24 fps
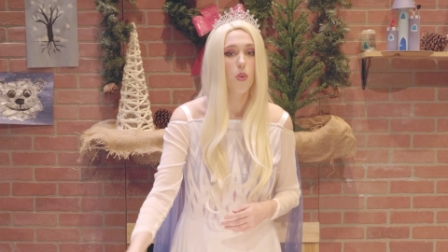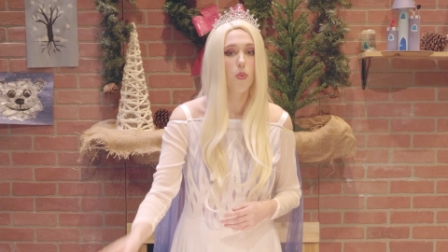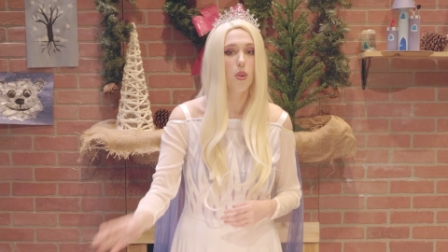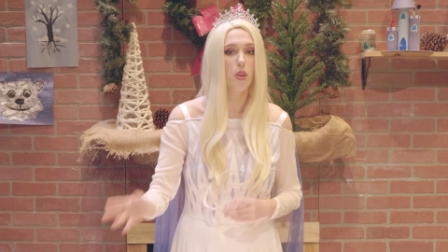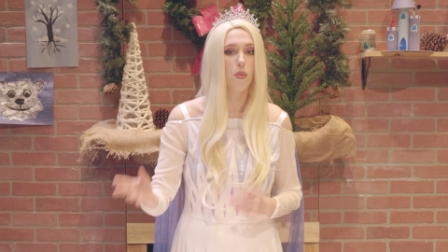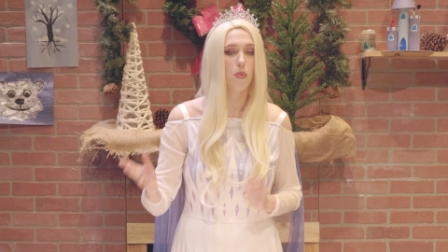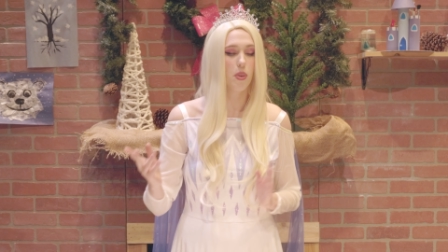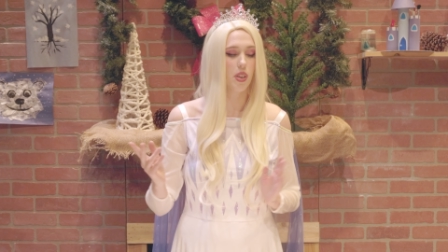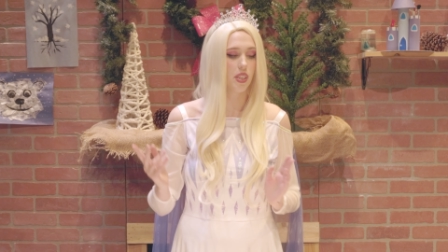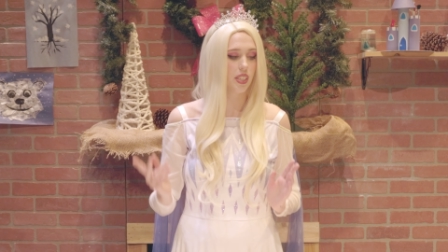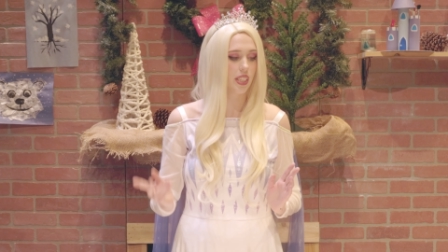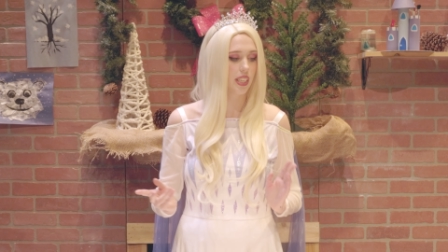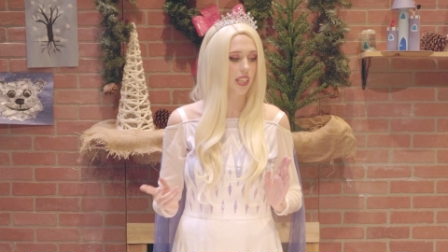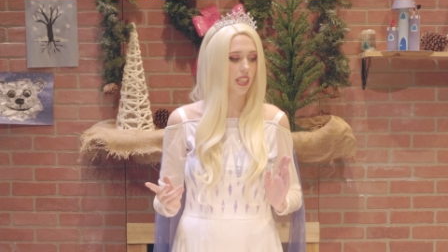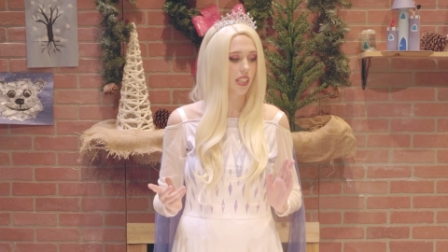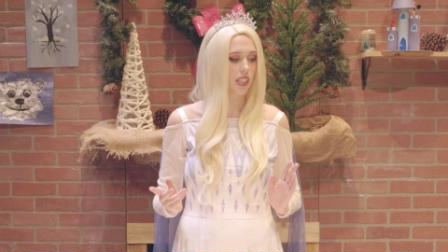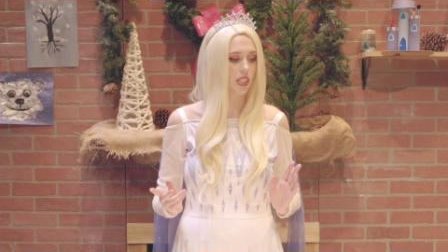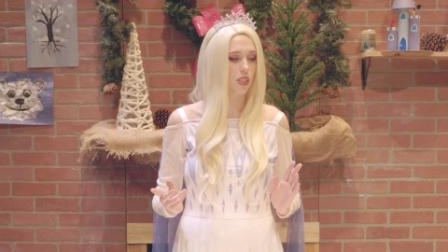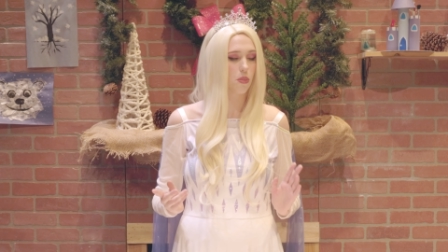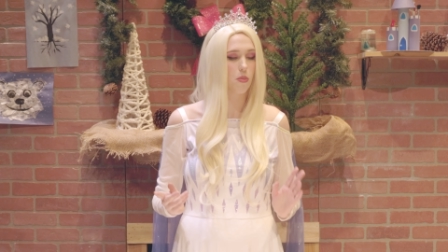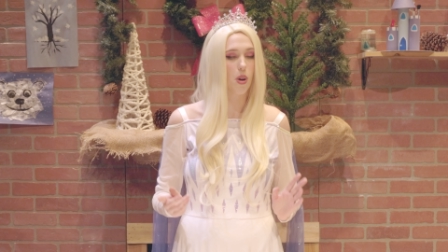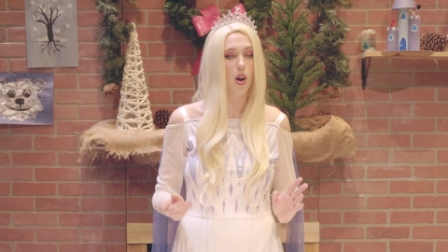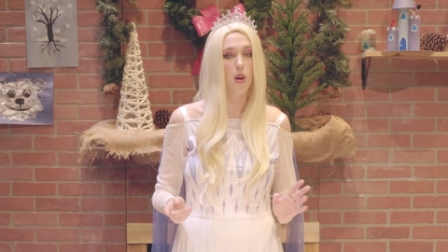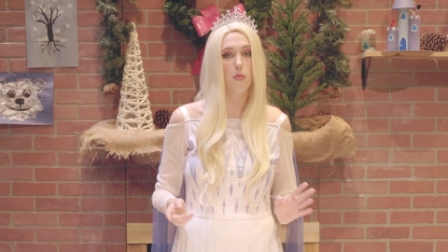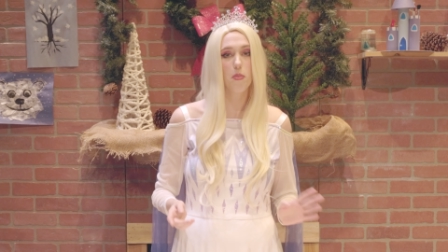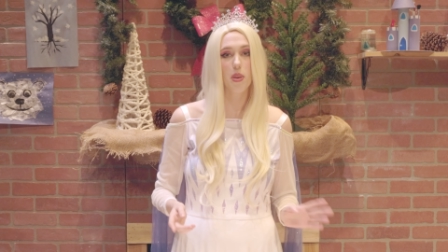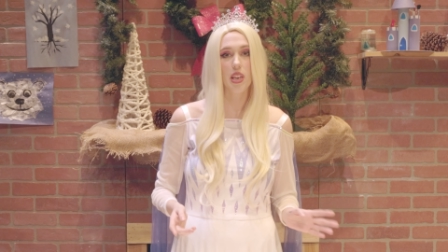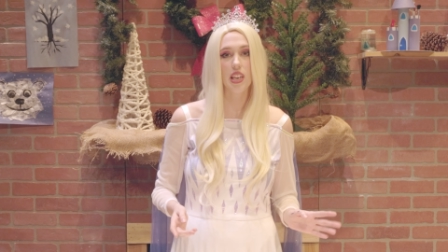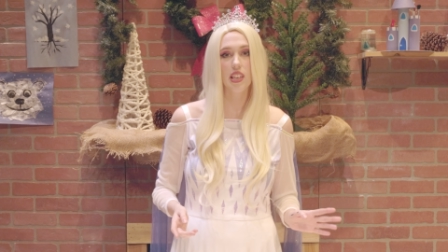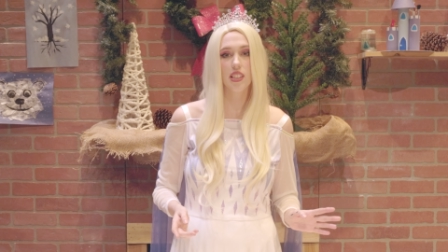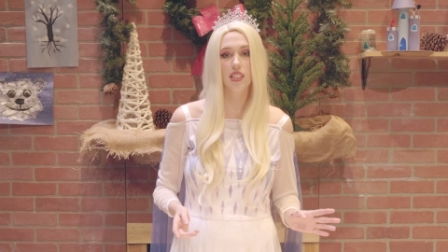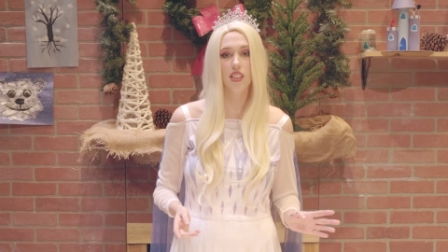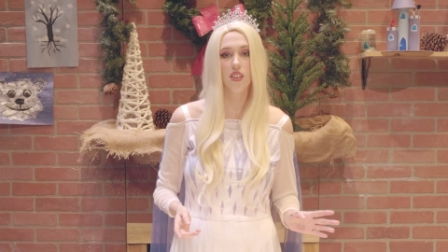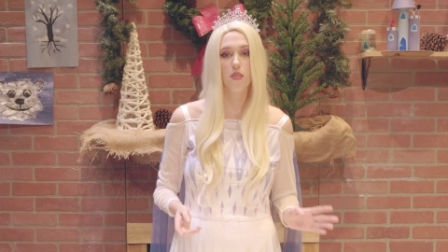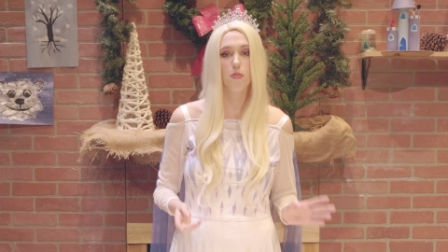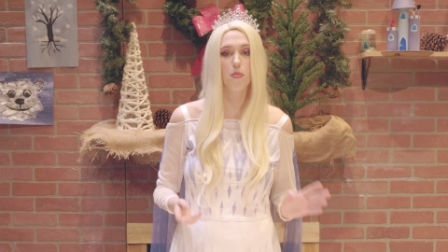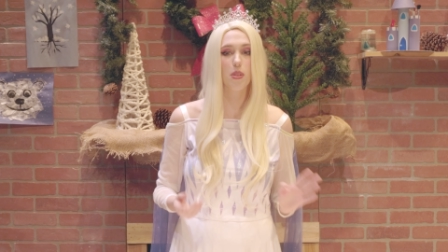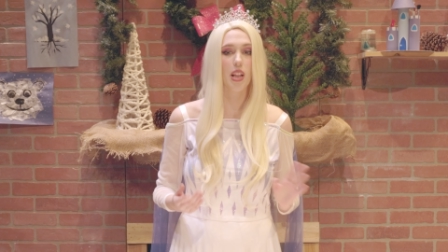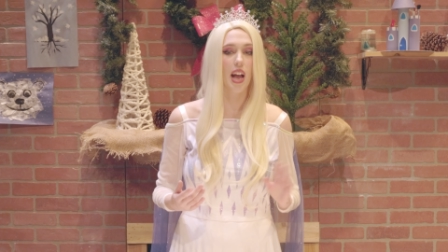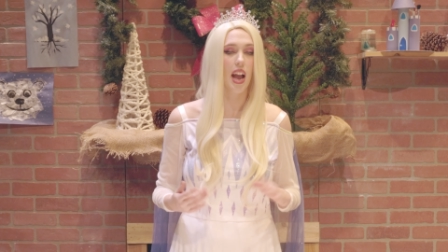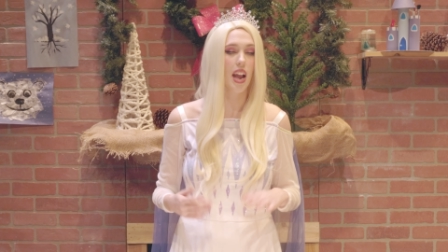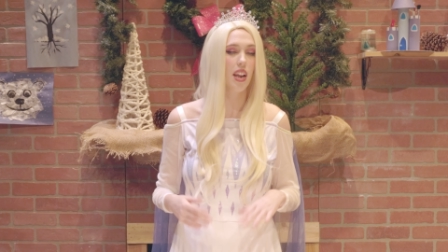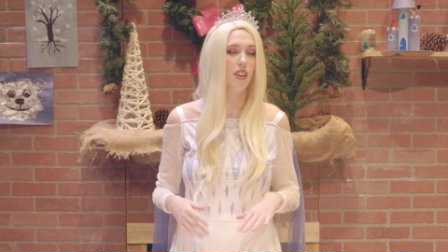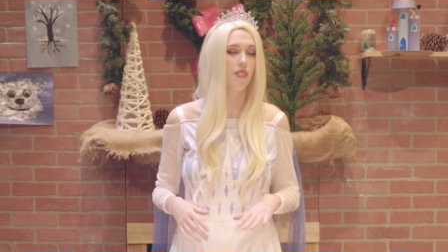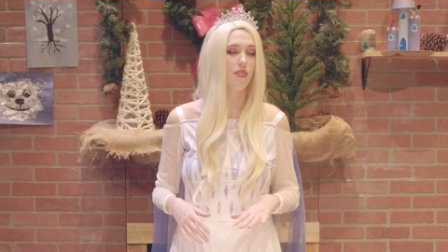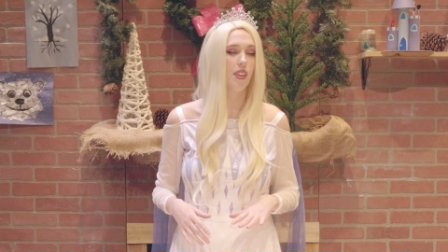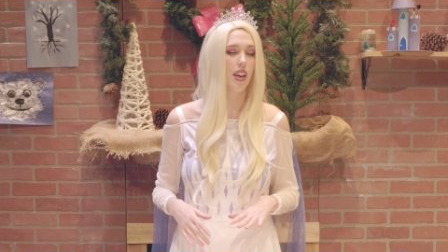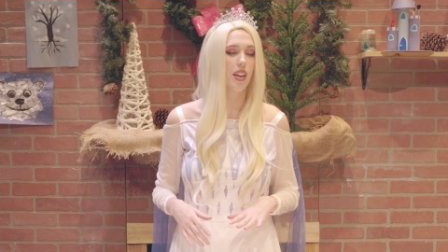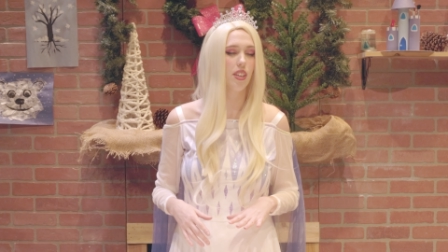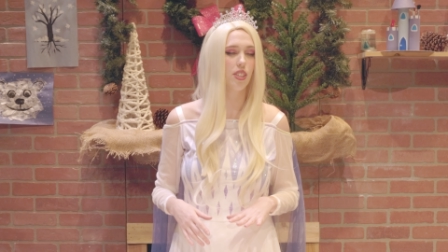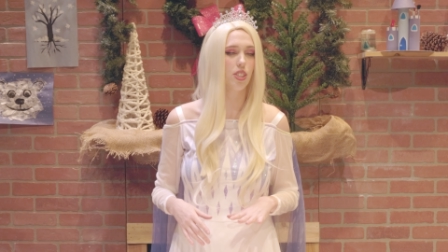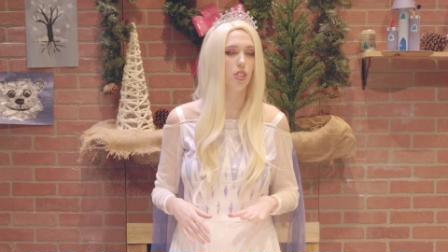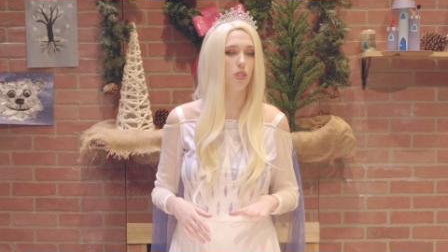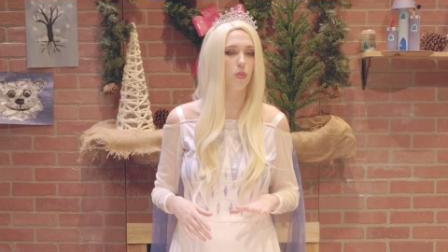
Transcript: We will need a small piece of black felt